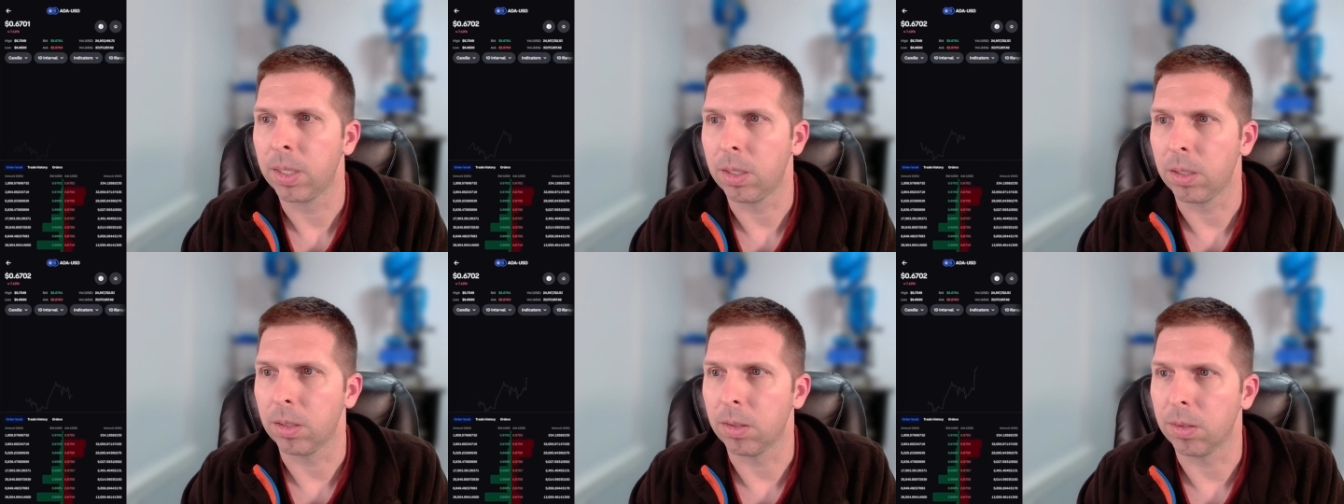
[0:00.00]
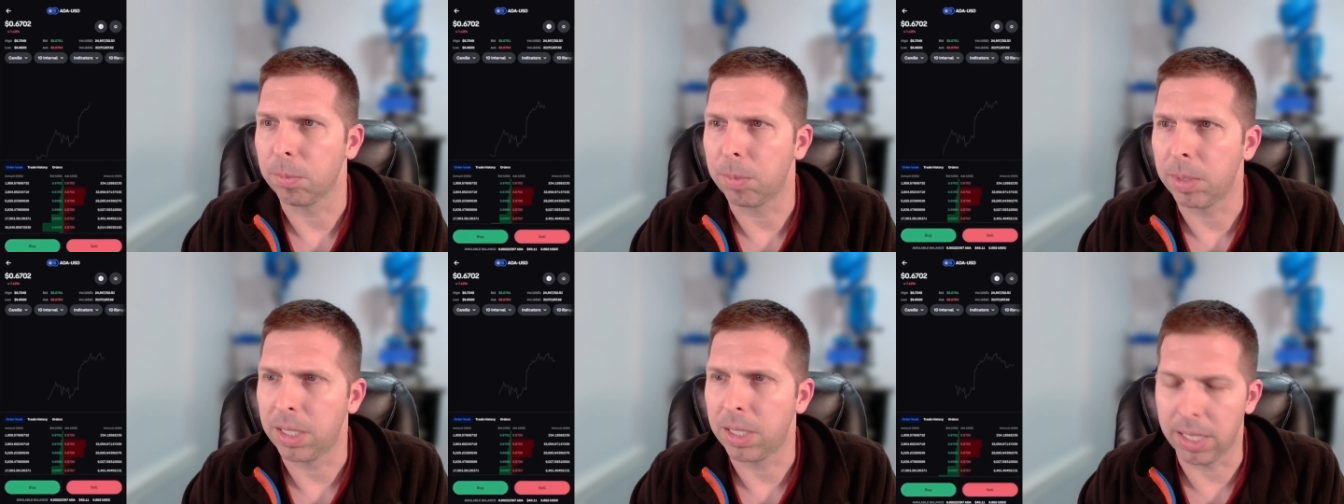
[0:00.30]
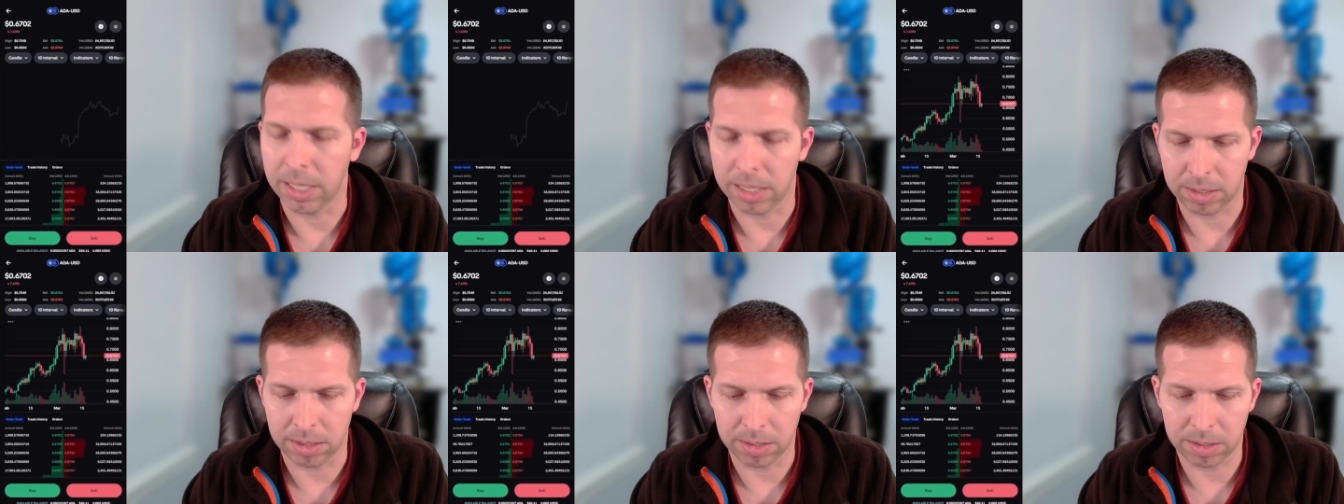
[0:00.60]
You'll be
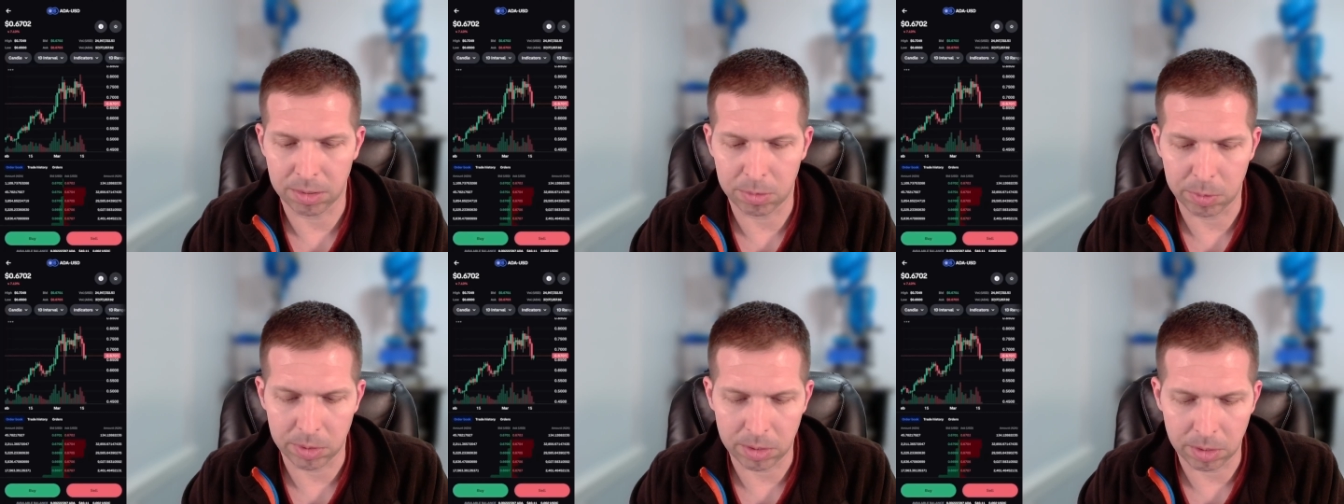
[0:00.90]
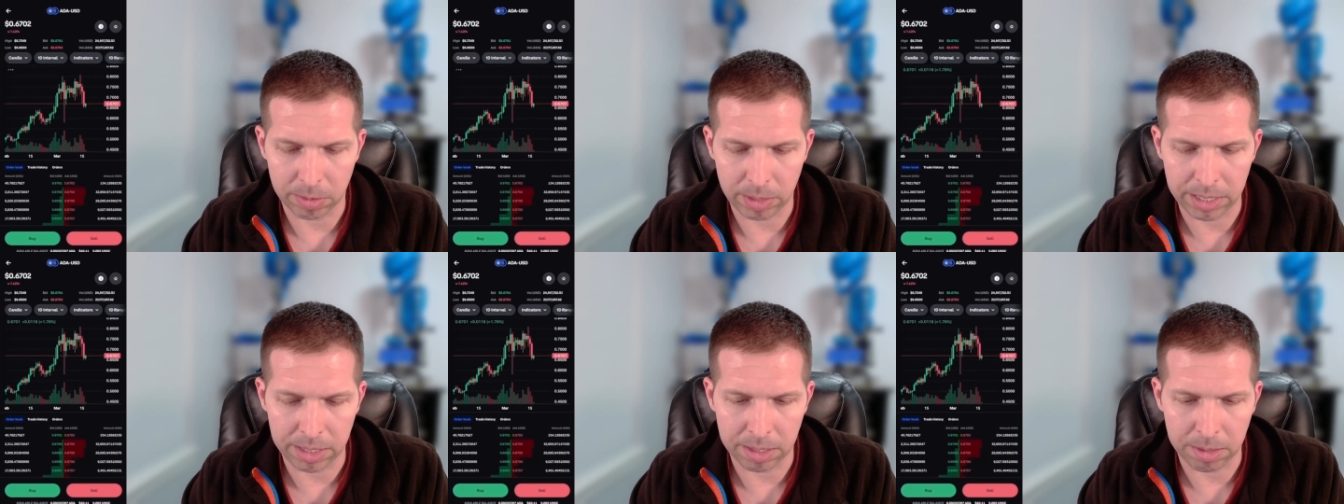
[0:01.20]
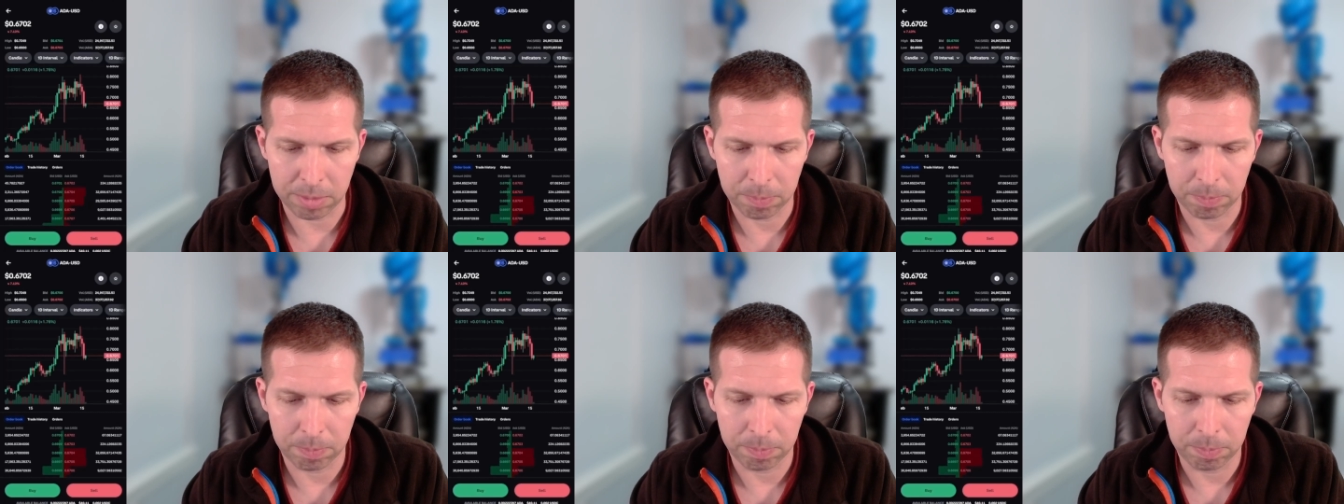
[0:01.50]
taken to this window right
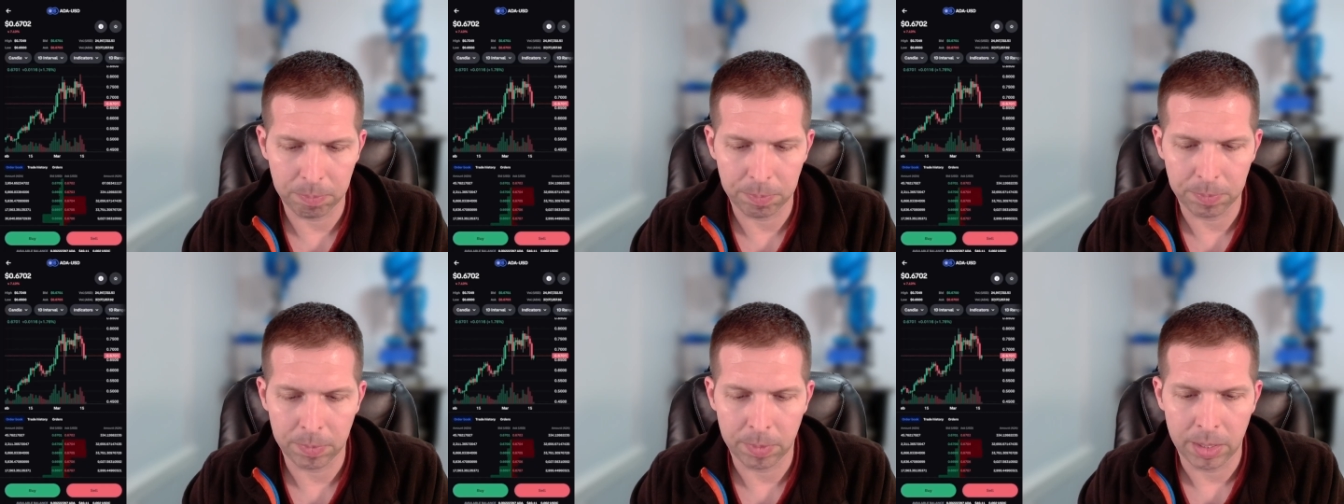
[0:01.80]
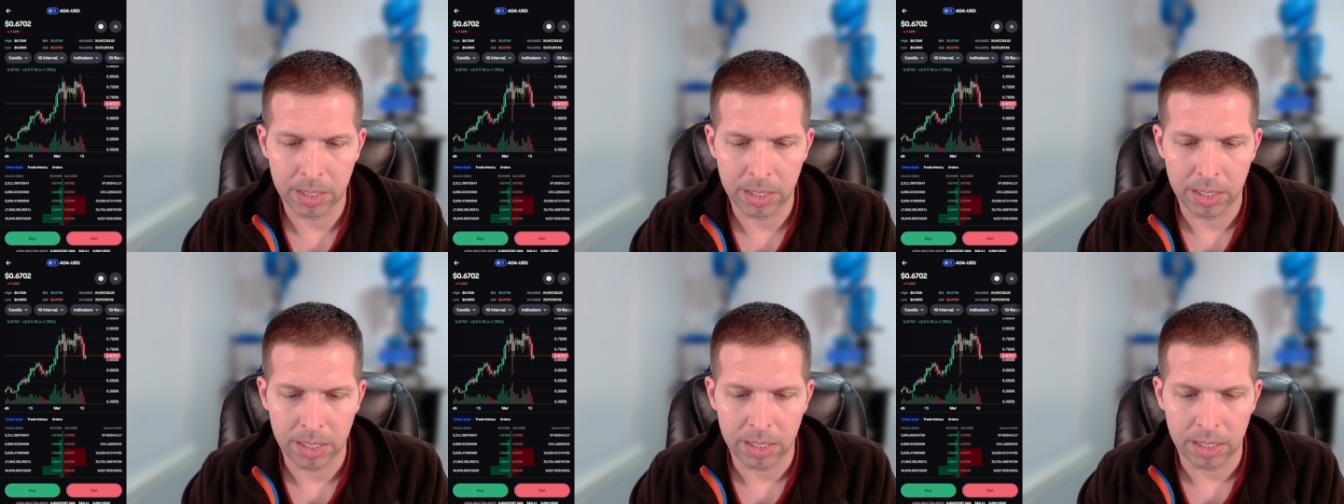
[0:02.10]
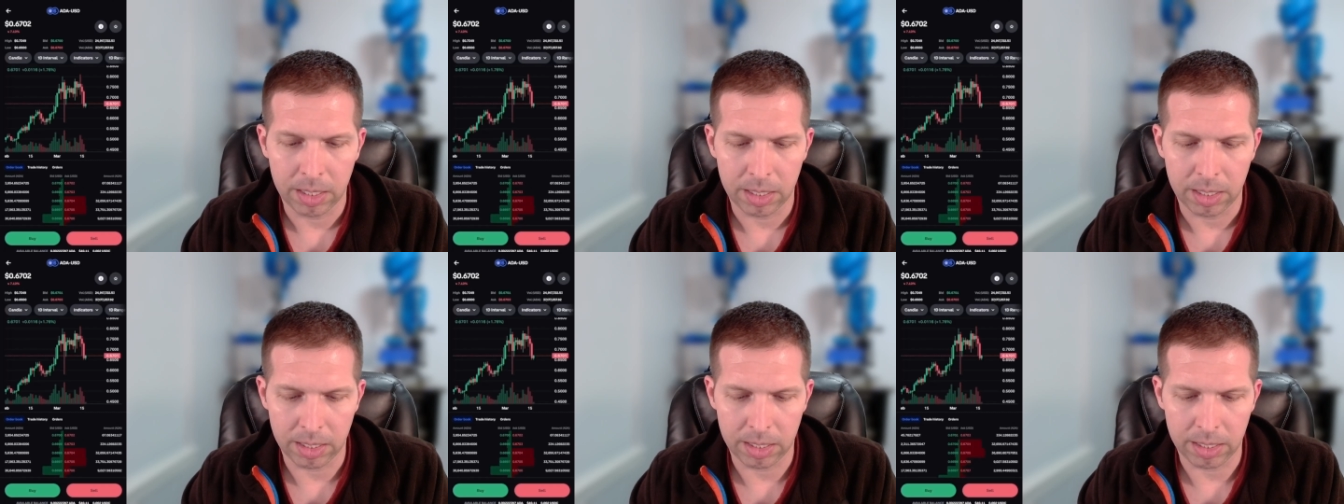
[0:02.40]
here.
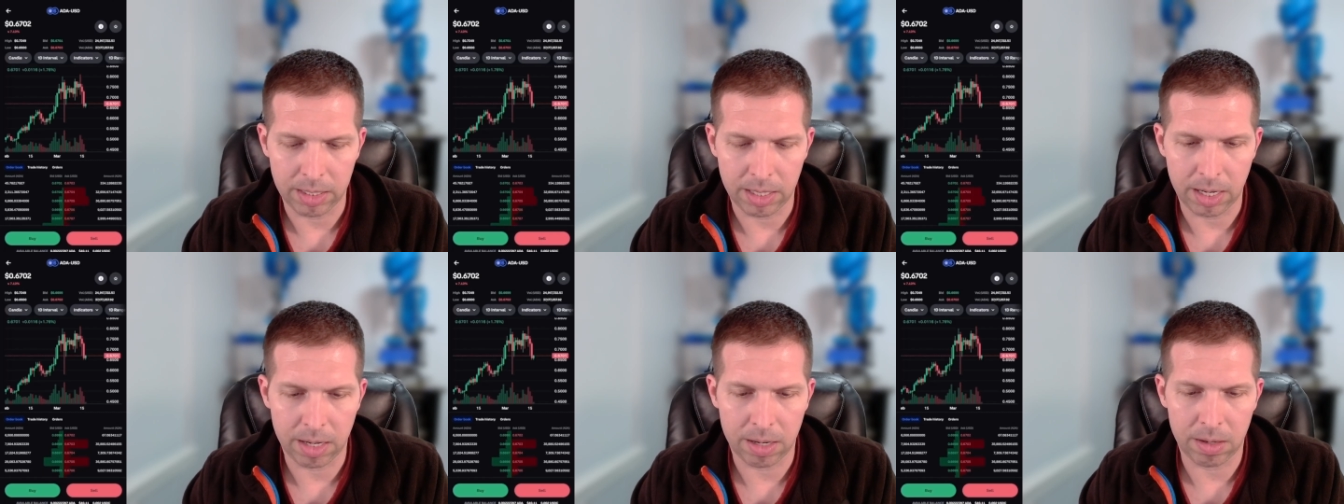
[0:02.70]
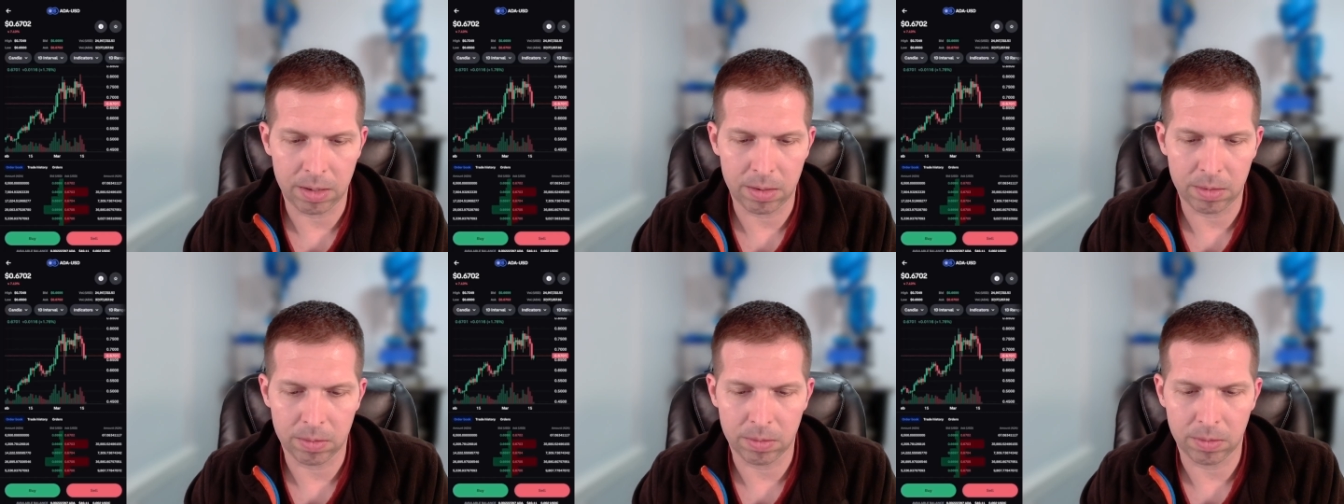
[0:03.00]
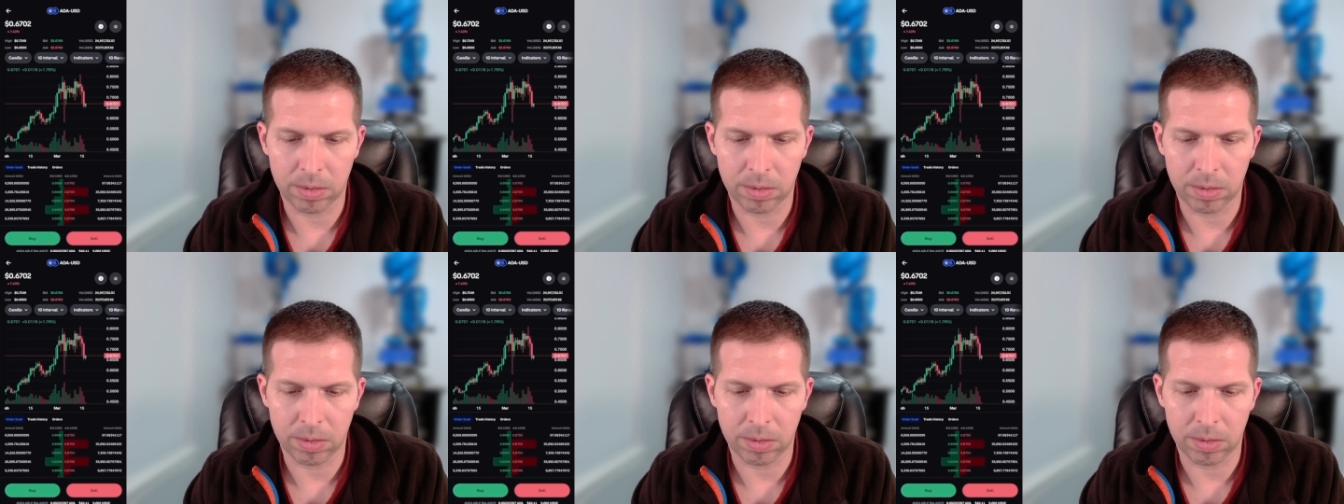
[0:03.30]
And now